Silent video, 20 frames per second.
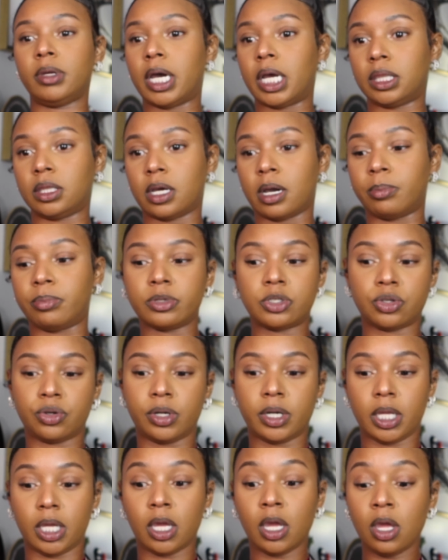got the
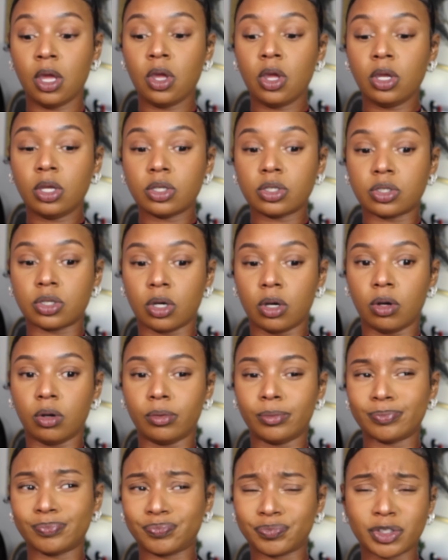opportunity.
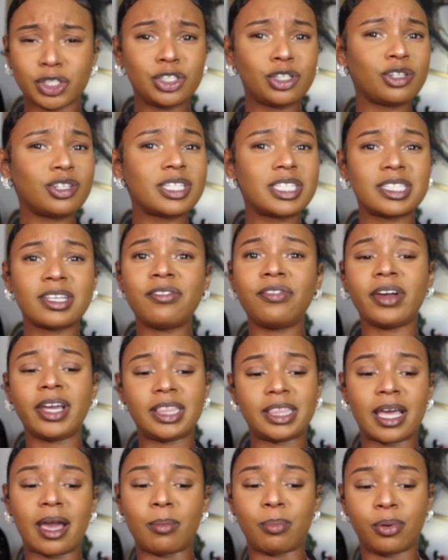So, you know, just stuff like
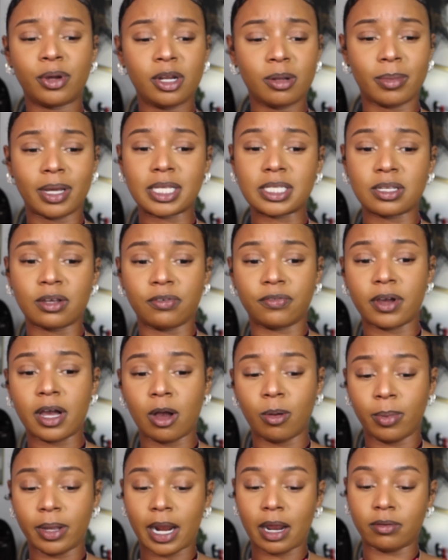that, putting myself
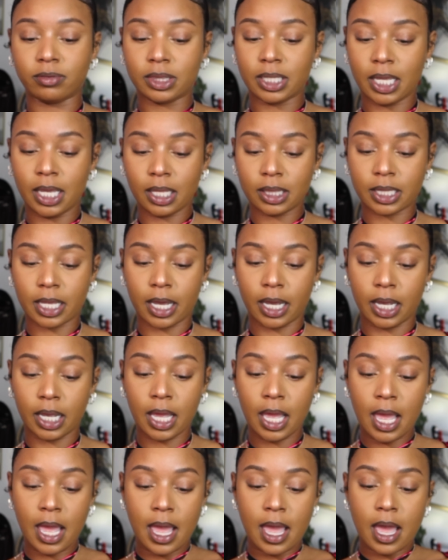out. But I think that
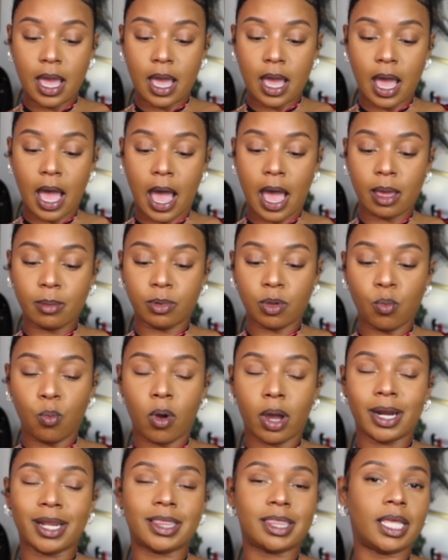I be
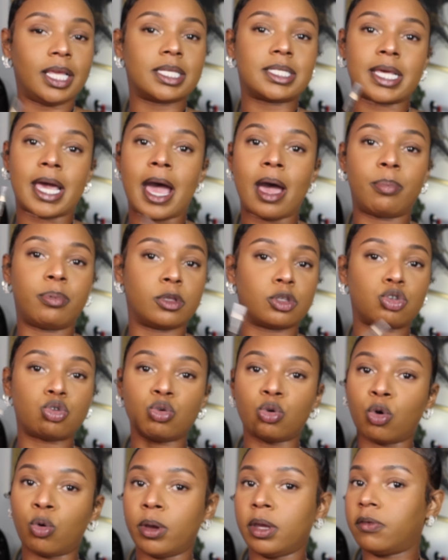wanting things to happen too
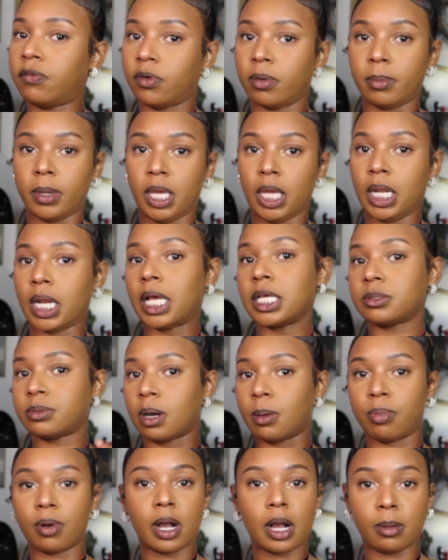quick for me. And that's
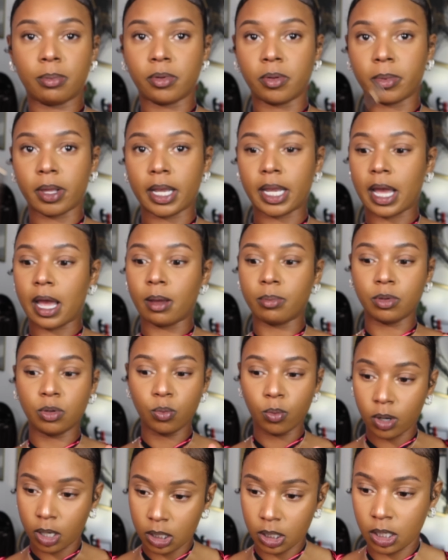my problem. Like I be
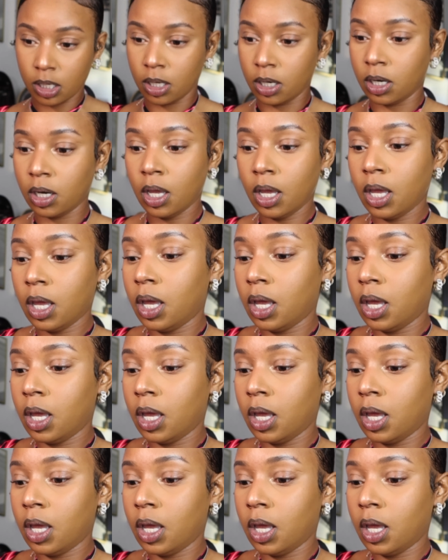wanting